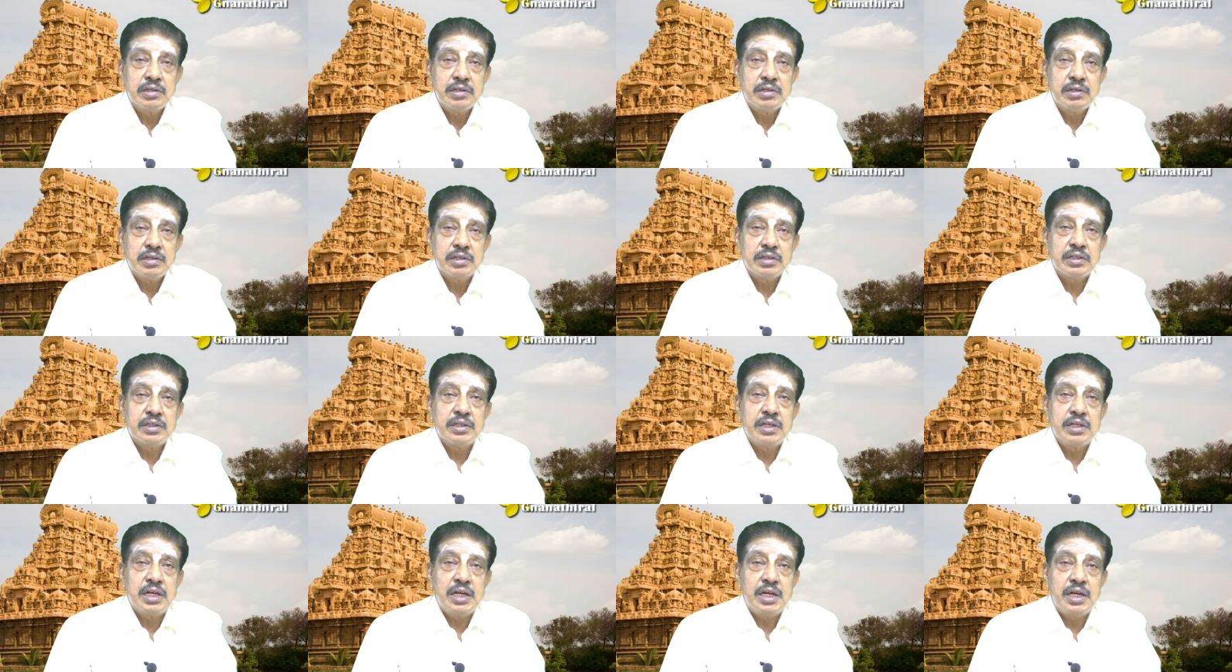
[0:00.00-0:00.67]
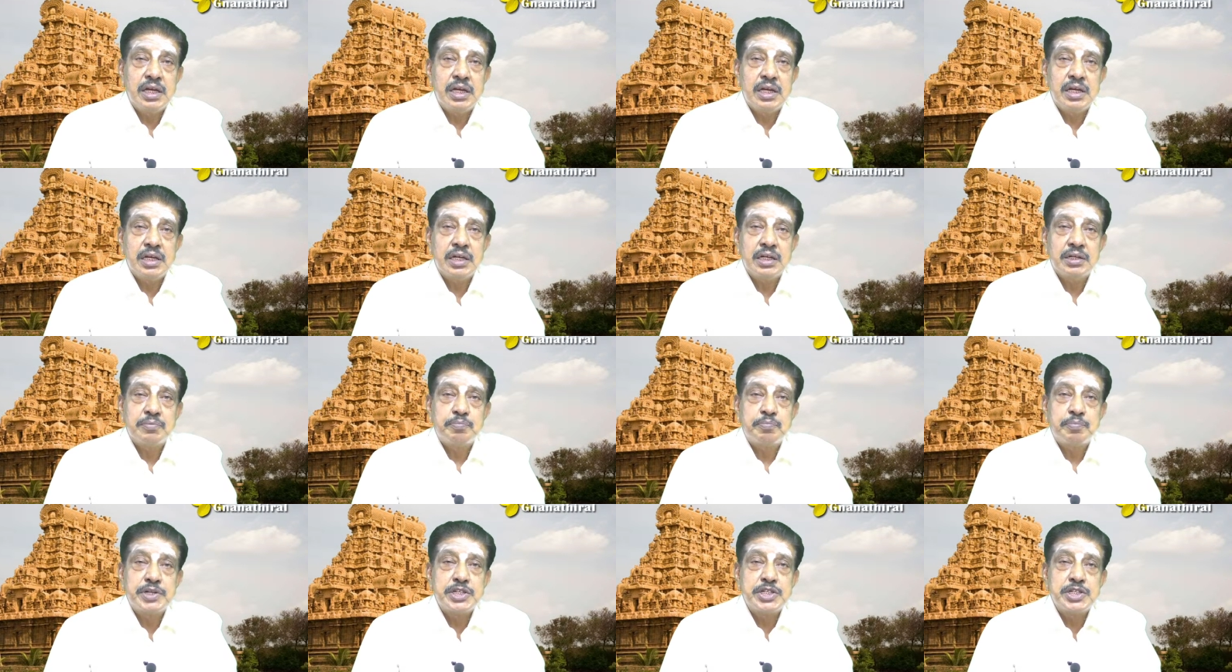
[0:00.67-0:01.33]
the
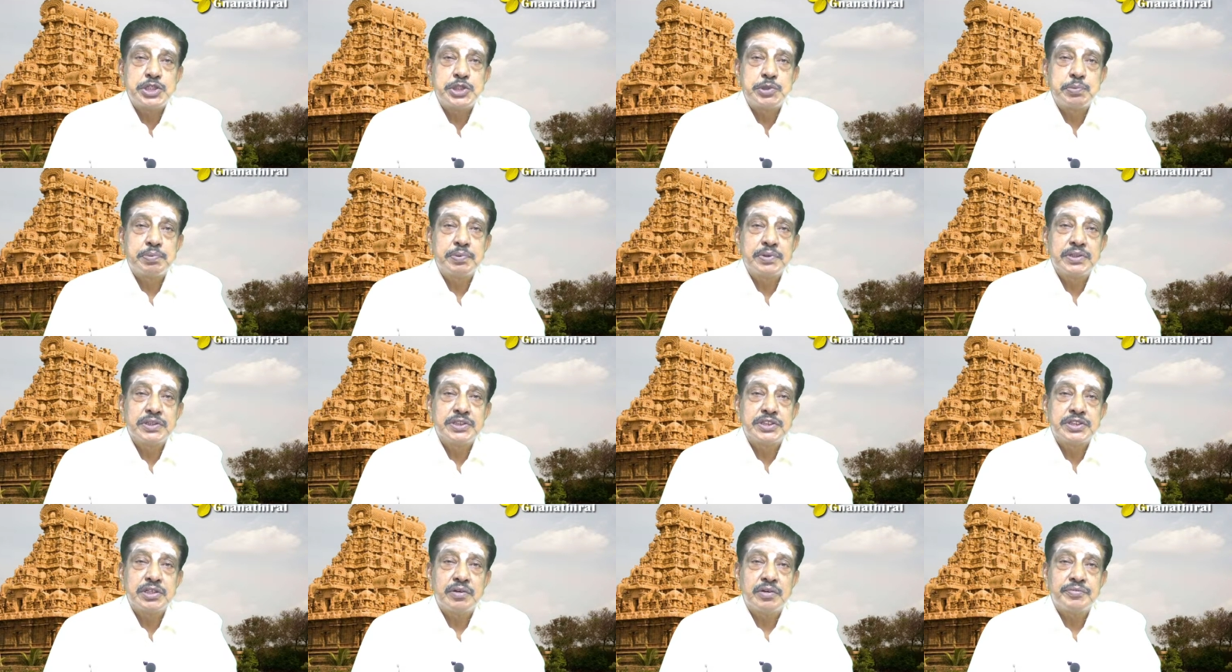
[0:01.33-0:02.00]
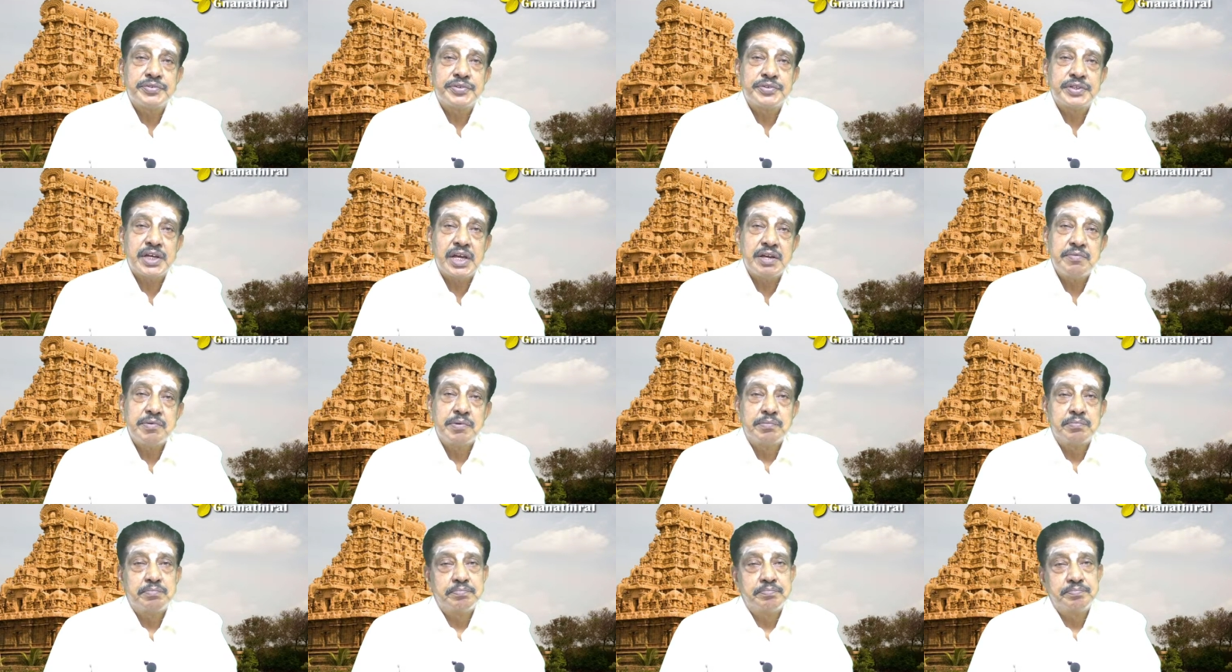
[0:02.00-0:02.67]
principles of Saivam.